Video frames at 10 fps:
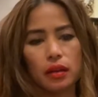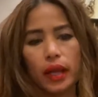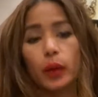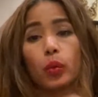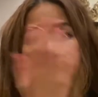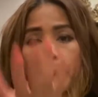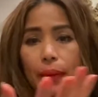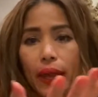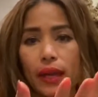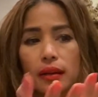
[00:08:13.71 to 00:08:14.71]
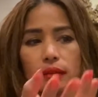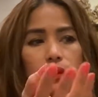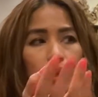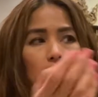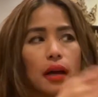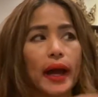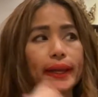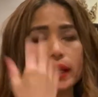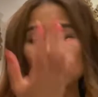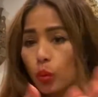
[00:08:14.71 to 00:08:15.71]
Like when I bake, I
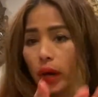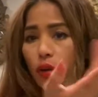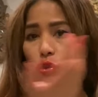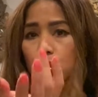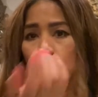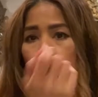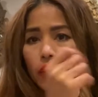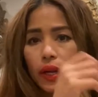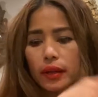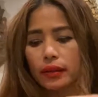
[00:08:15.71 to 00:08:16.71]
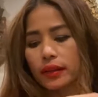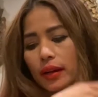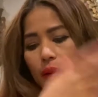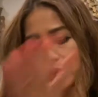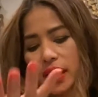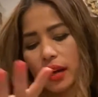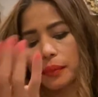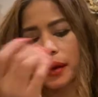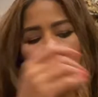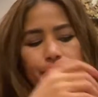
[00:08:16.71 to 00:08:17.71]
eat one or two bread and then I'm done
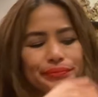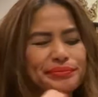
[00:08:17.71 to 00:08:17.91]
about it.